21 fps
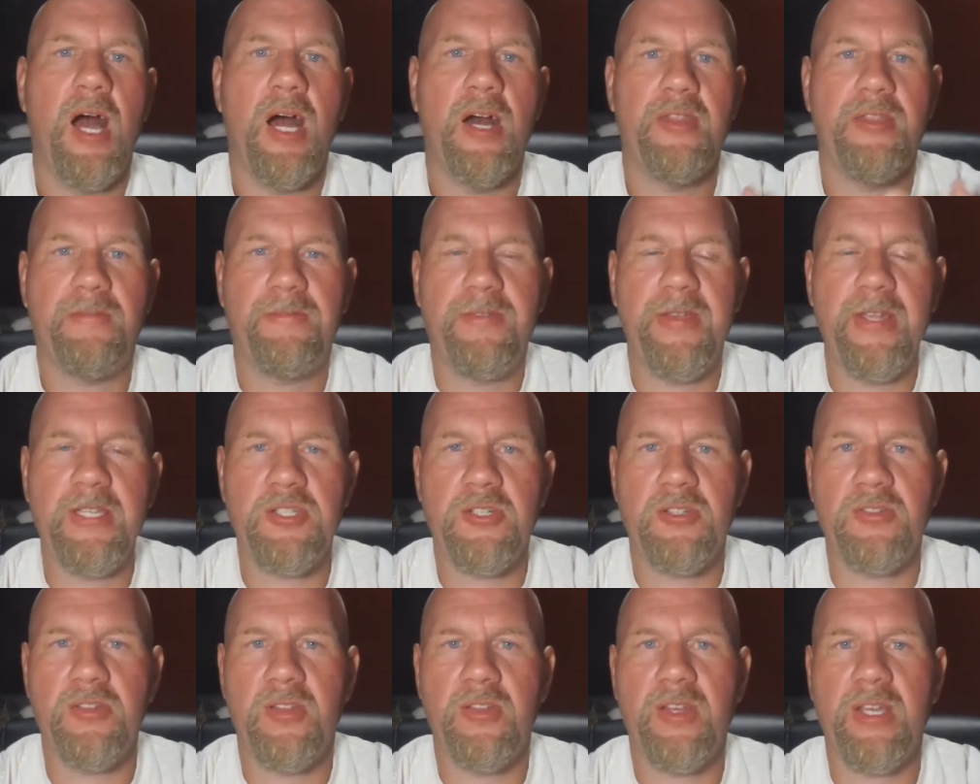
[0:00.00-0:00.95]
the
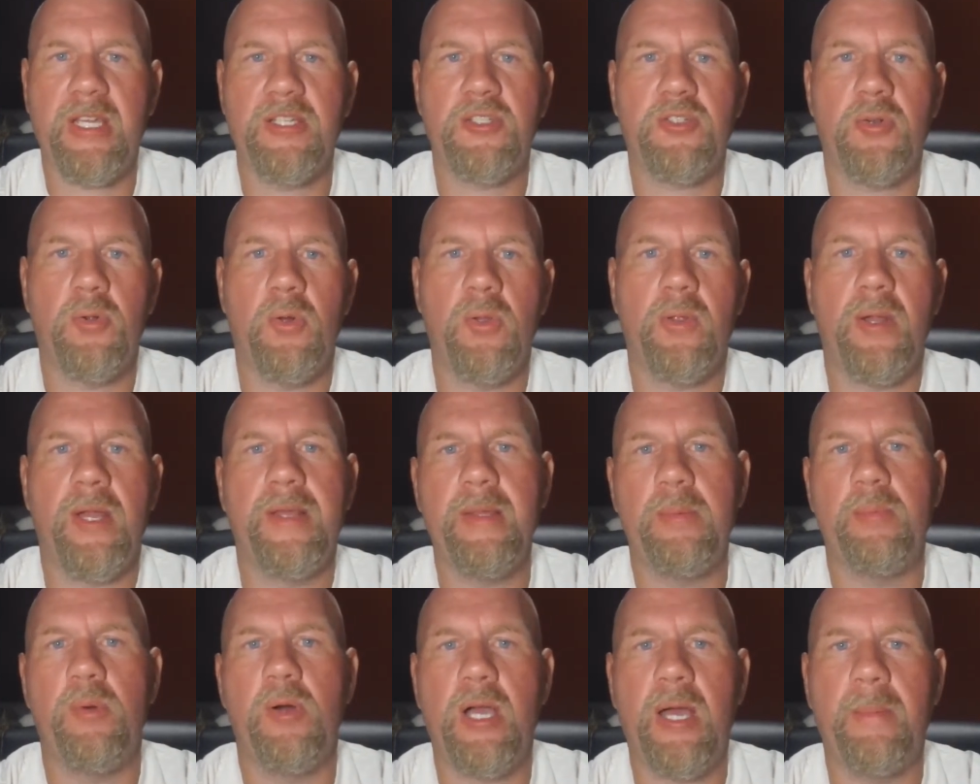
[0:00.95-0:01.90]
features on the controller, and
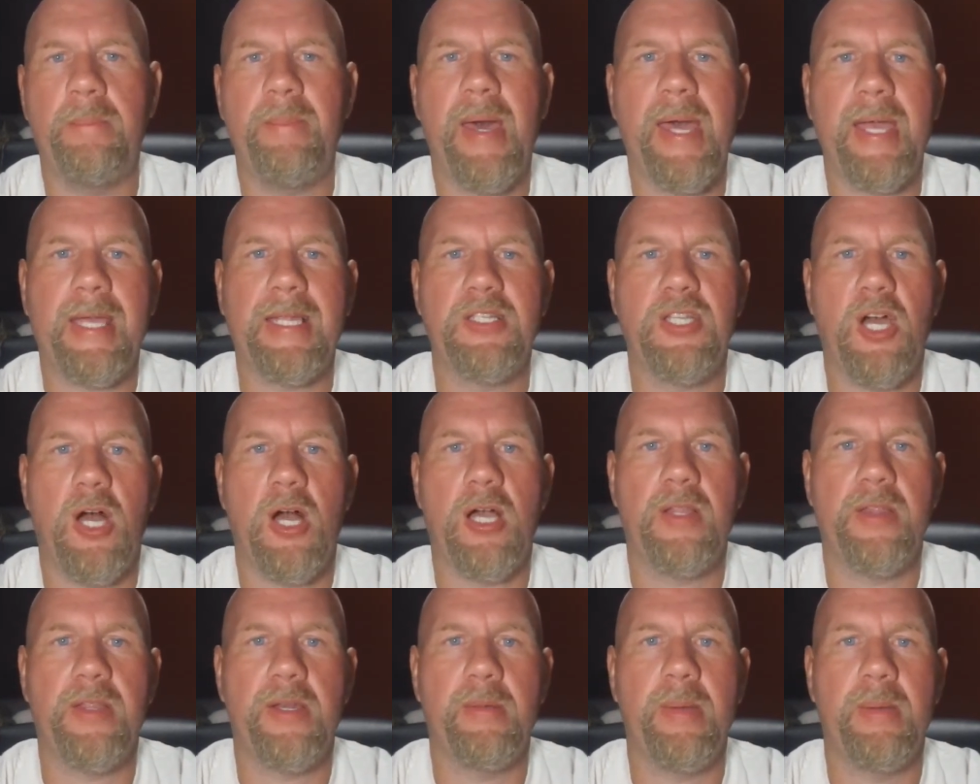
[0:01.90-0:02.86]
then we'll come back and
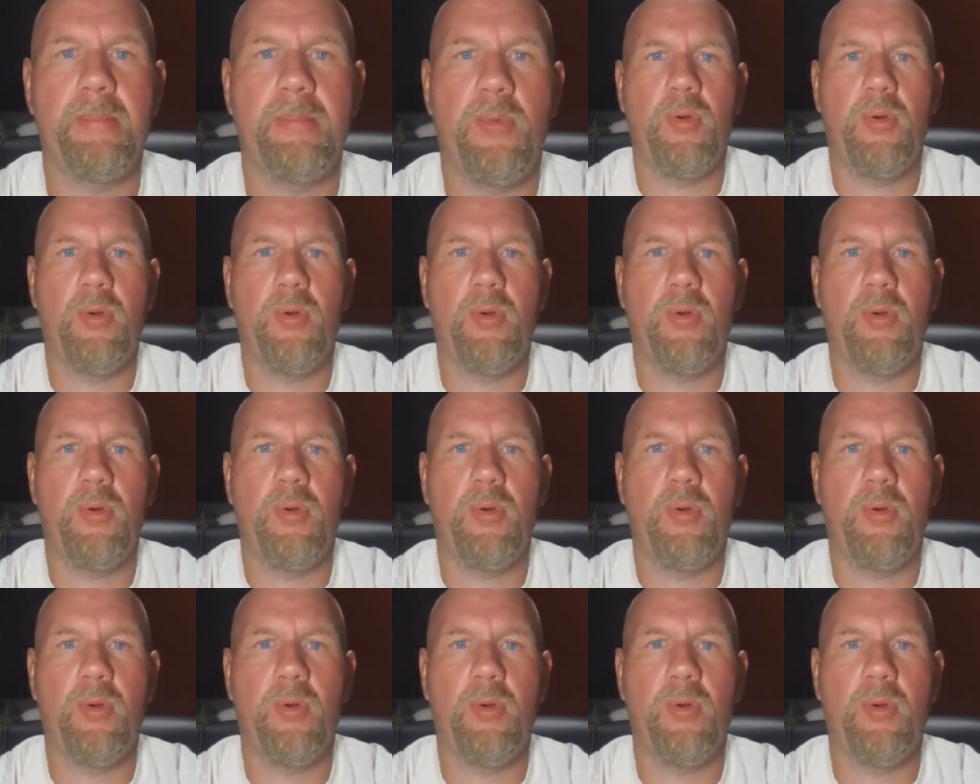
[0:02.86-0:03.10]
talk a little bit